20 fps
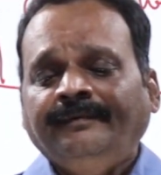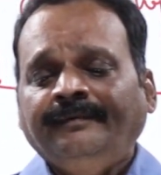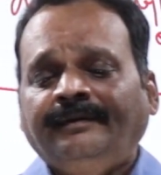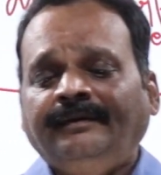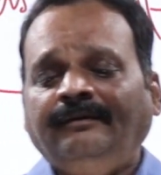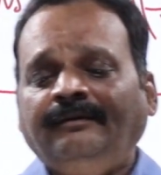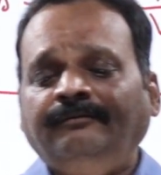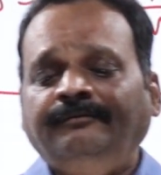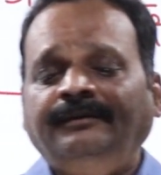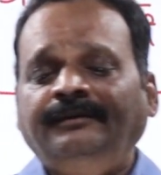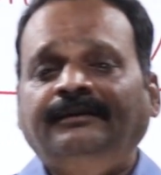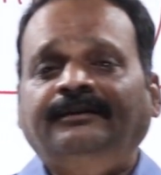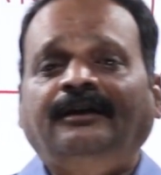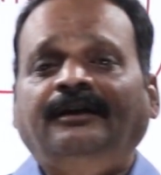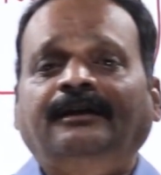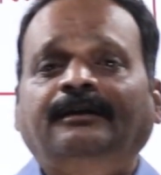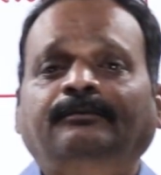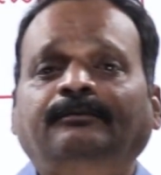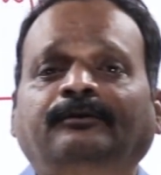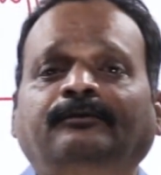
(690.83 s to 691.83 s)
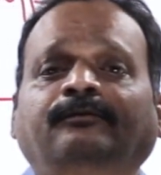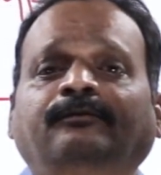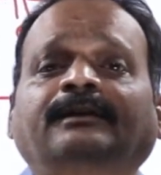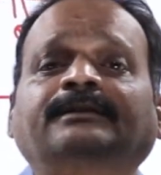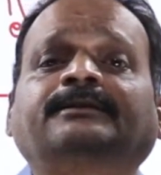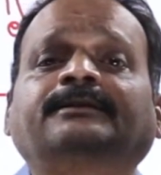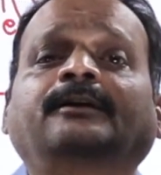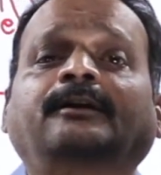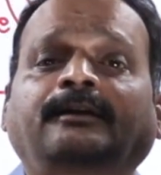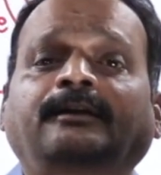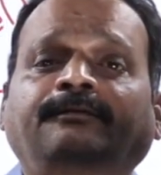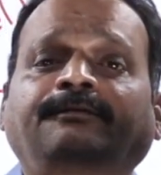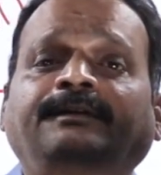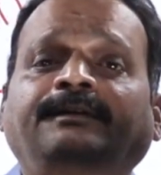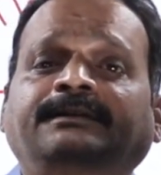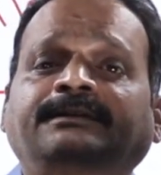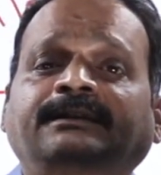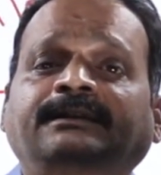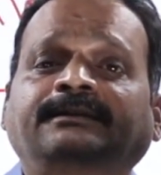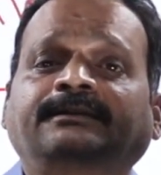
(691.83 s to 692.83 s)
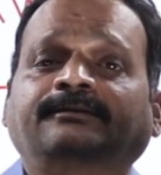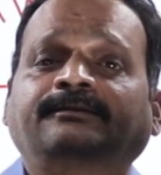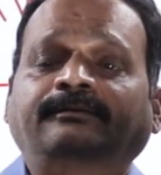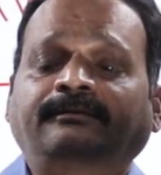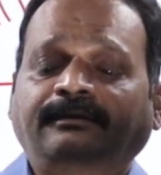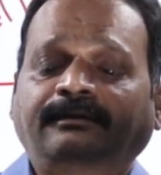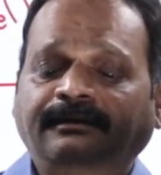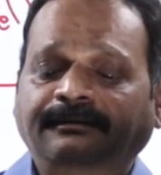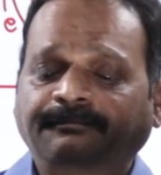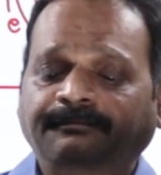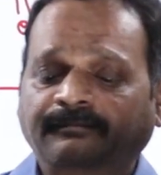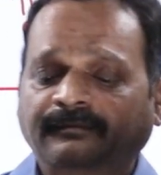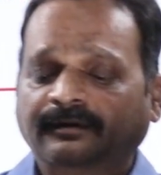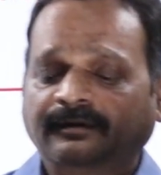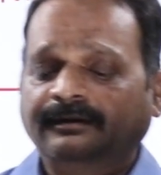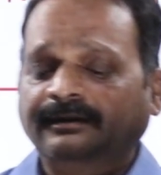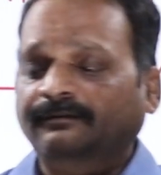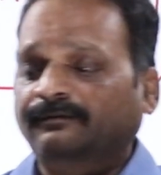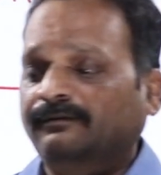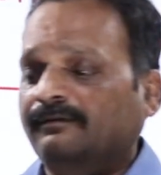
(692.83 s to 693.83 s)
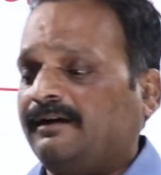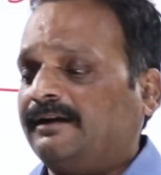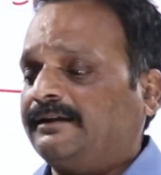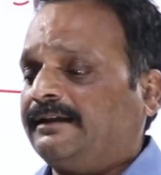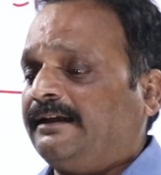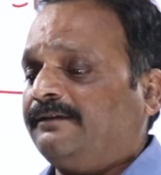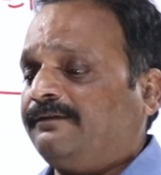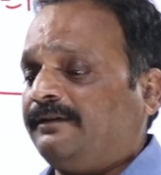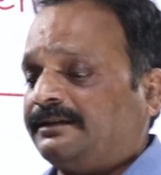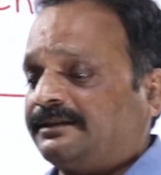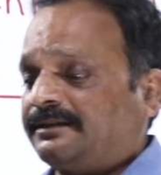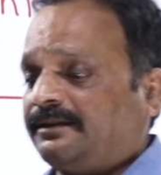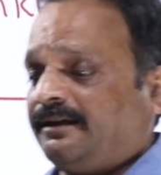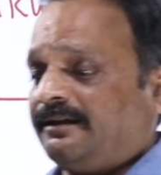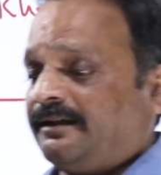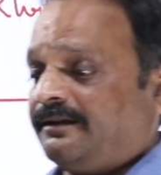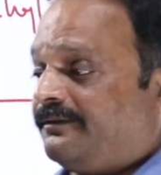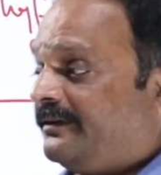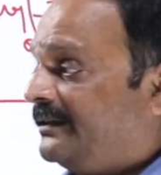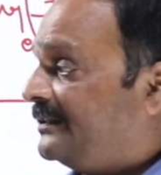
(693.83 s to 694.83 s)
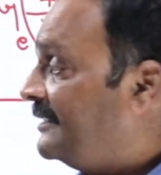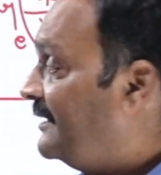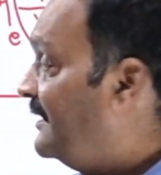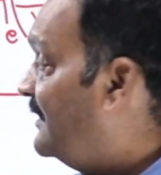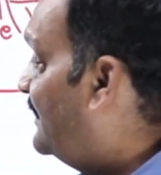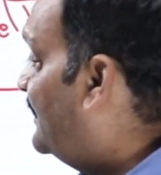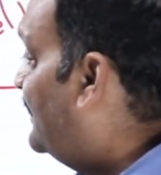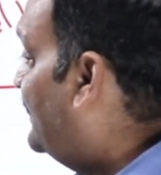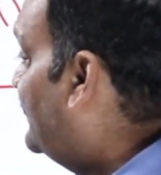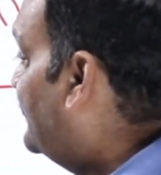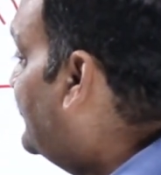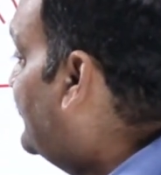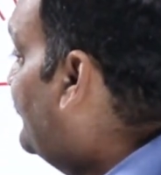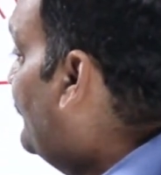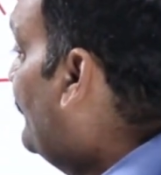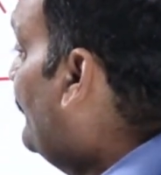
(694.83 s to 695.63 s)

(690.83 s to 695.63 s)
Now we will talk about first order phase changes only. Okay, what are first order phase changes?